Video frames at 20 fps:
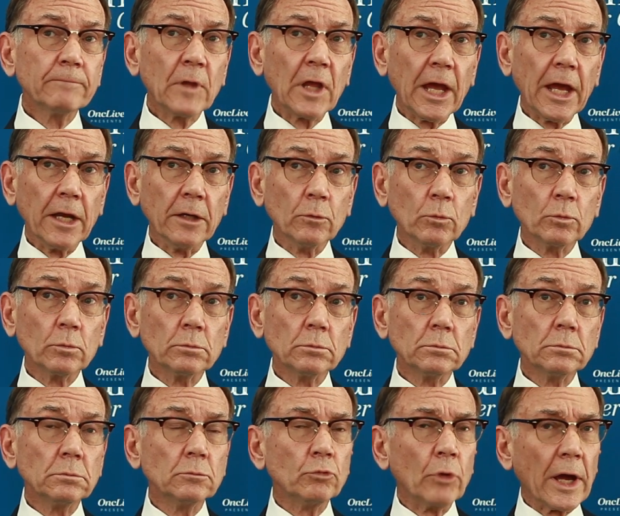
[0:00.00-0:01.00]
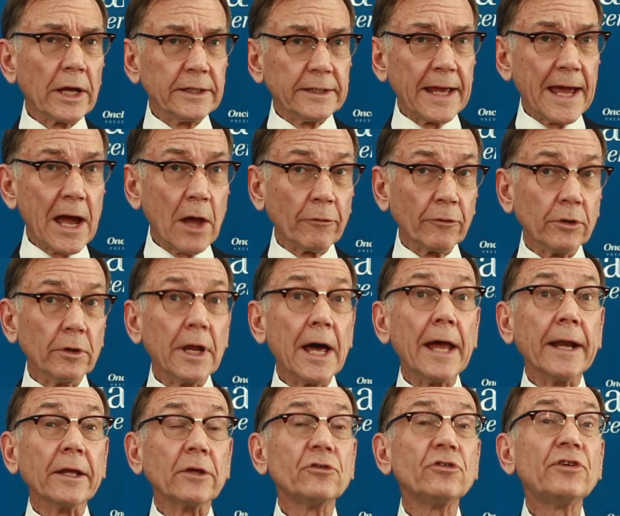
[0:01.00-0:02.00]
And right now, they're not
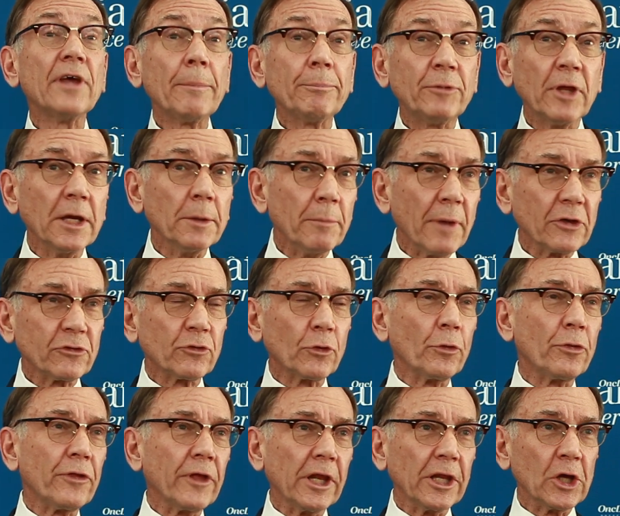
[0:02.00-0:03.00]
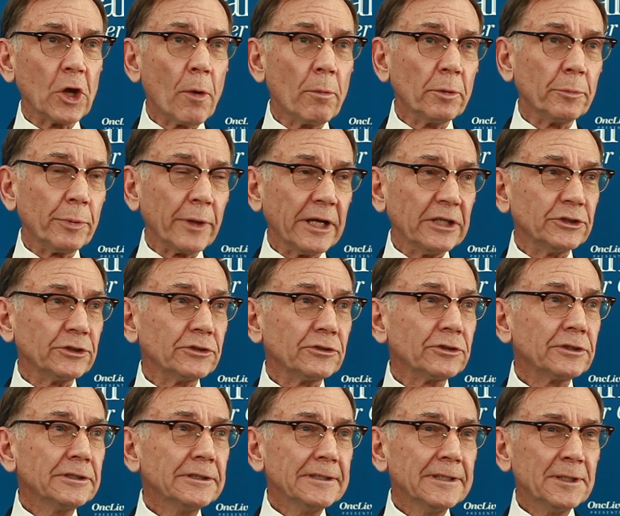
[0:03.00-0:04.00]
accepting mesothelioma patients.
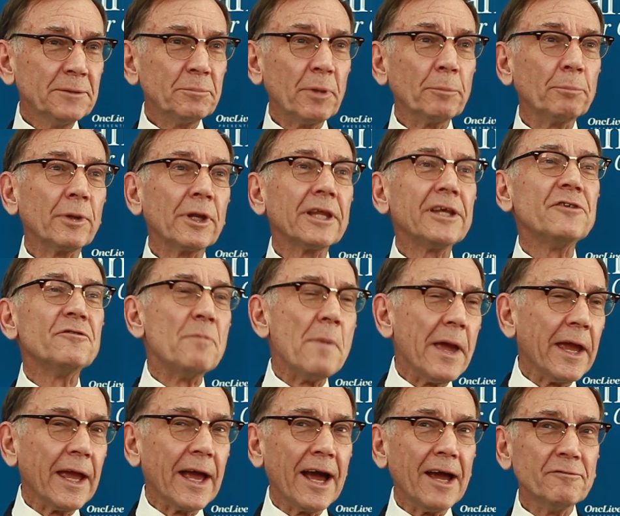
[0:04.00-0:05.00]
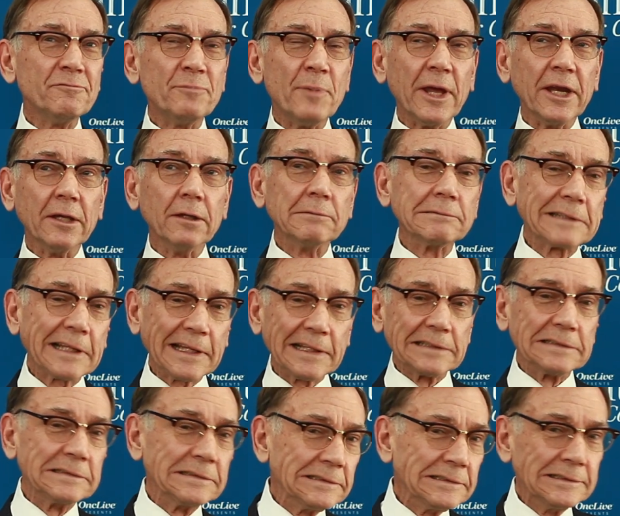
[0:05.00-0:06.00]
But believe me, I've been
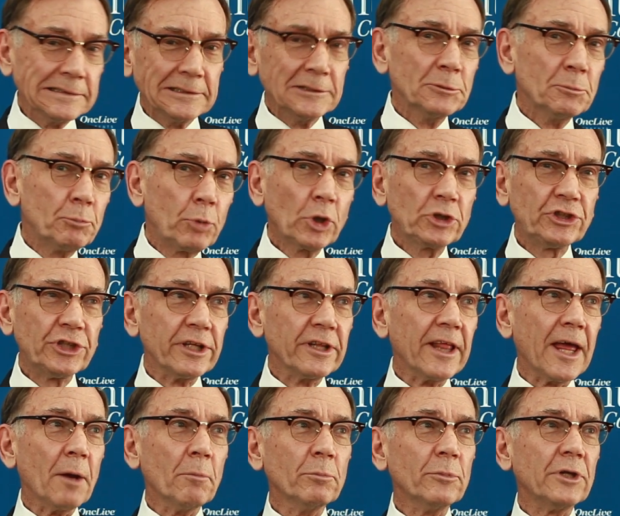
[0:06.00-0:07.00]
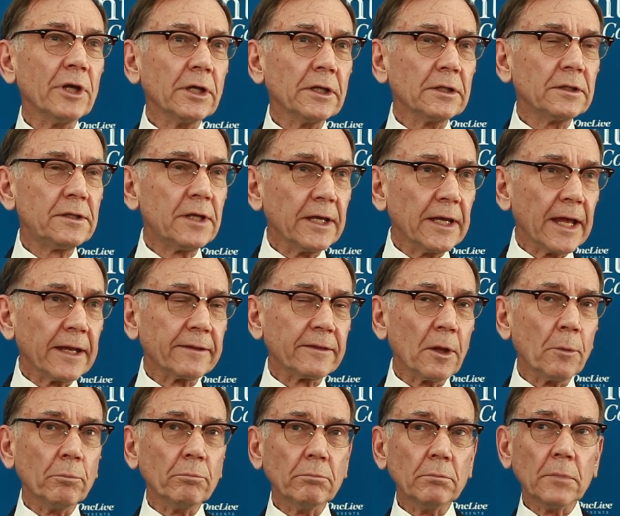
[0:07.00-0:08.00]
pushing them to get
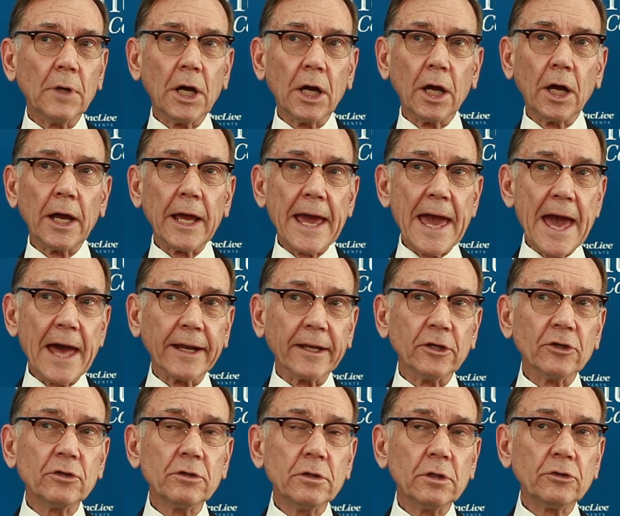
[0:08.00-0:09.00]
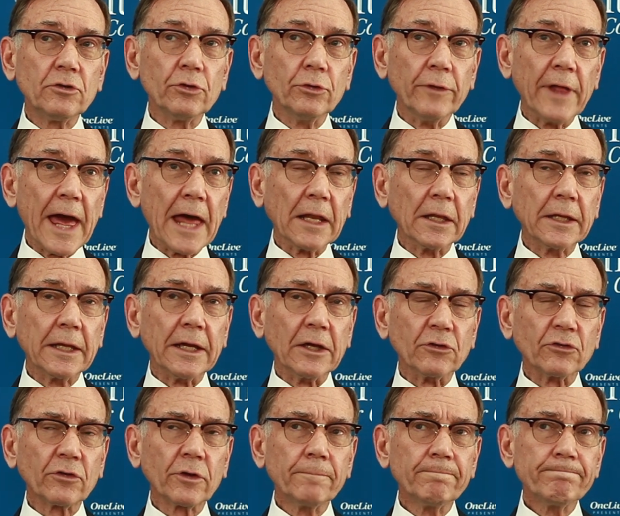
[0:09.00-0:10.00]
them added to that
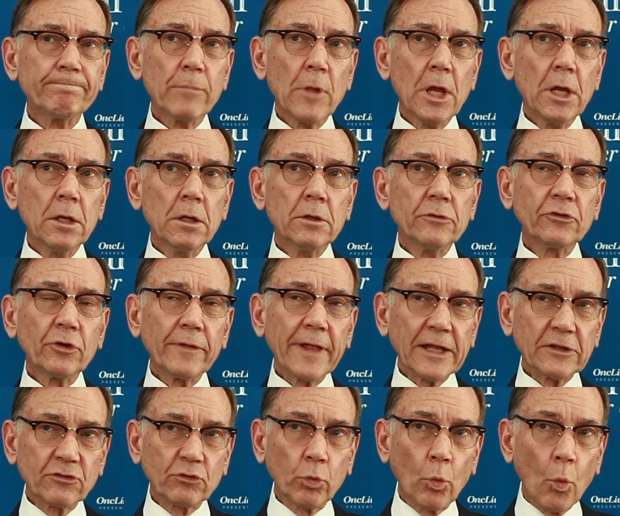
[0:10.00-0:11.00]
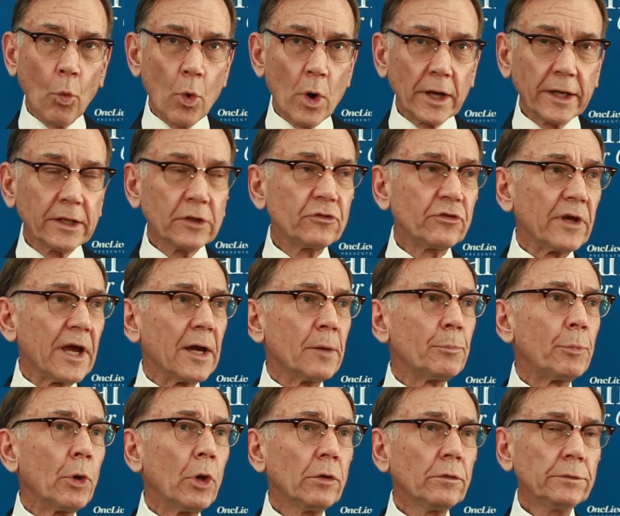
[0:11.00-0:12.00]
list. So that's one
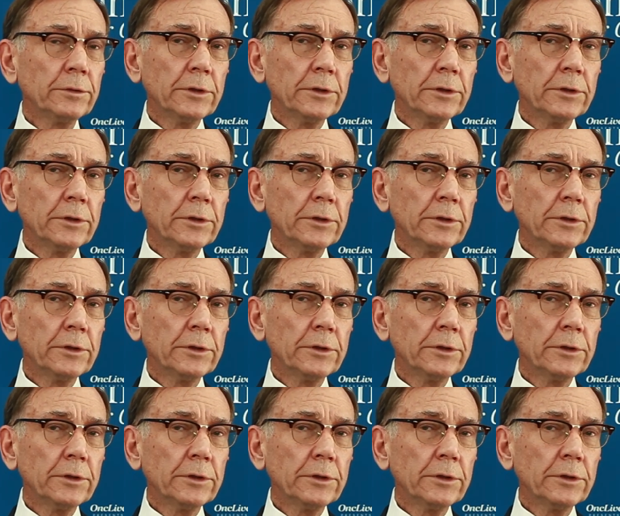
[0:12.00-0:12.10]
example.